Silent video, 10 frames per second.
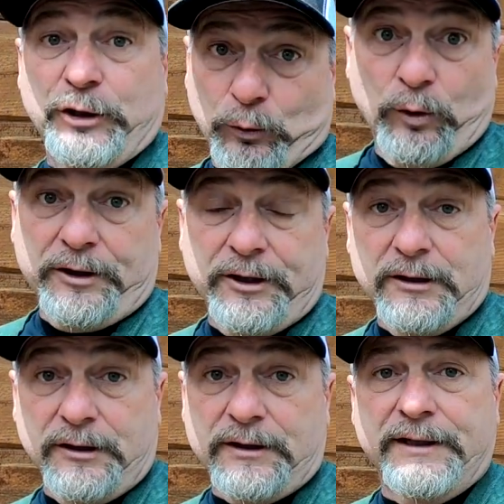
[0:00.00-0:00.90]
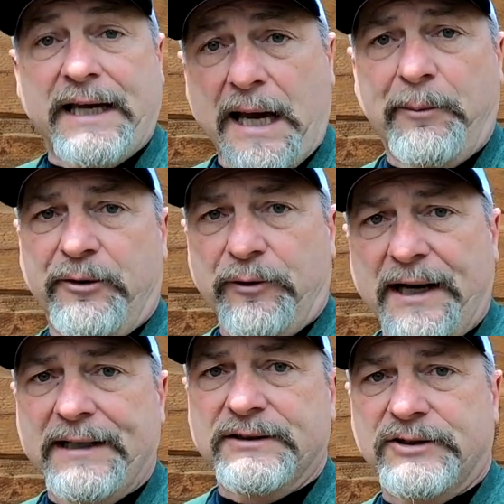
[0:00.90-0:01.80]
you want a good looking cabin,
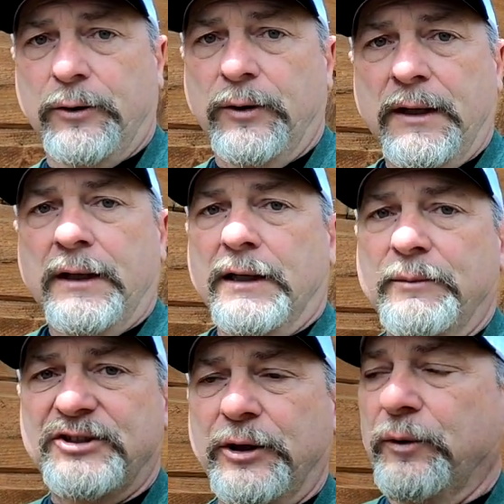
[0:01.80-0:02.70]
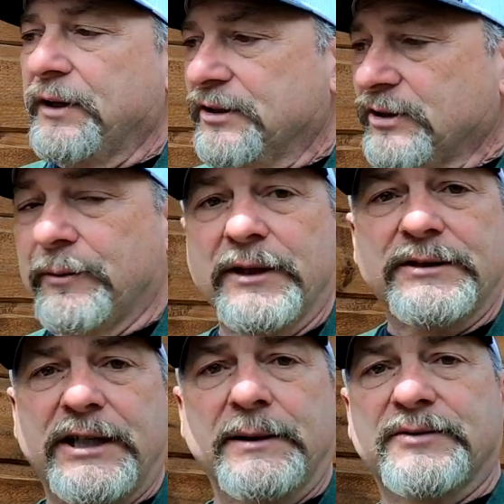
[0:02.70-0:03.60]
right? So let me share with you some of the
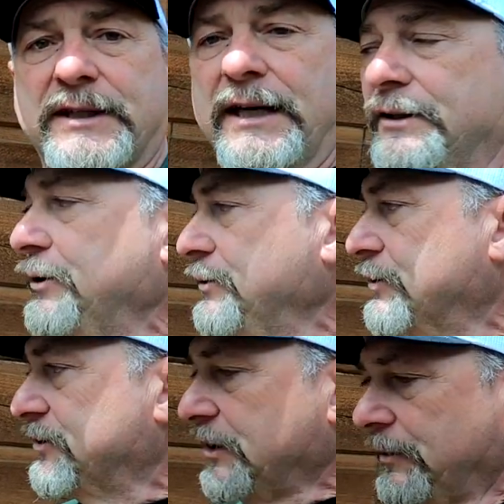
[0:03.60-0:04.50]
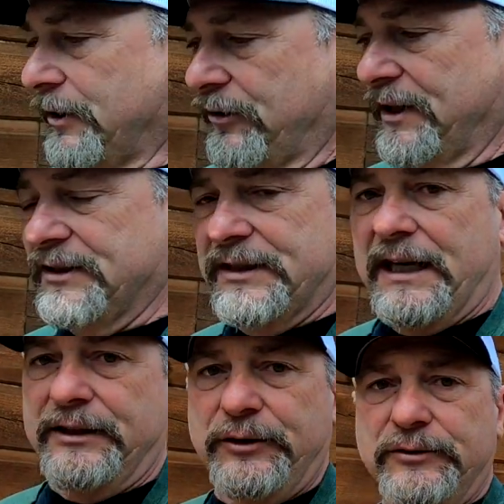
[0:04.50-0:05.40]
tips that I use, or some of the things that
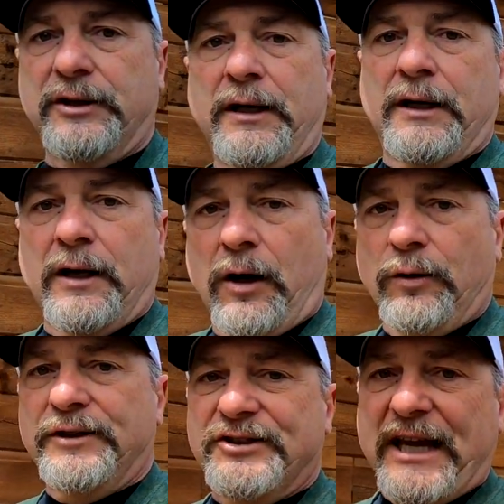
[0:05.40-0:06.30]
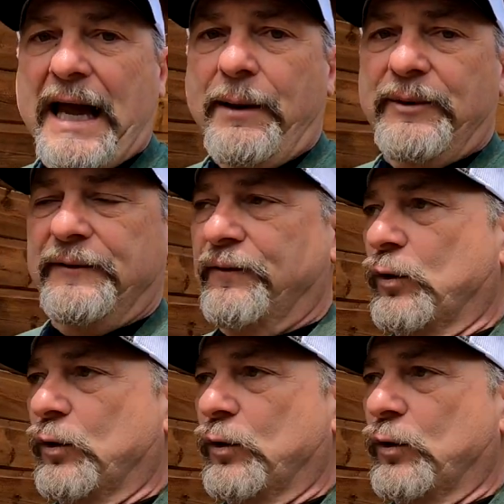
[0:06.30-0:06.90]
I use on this cabin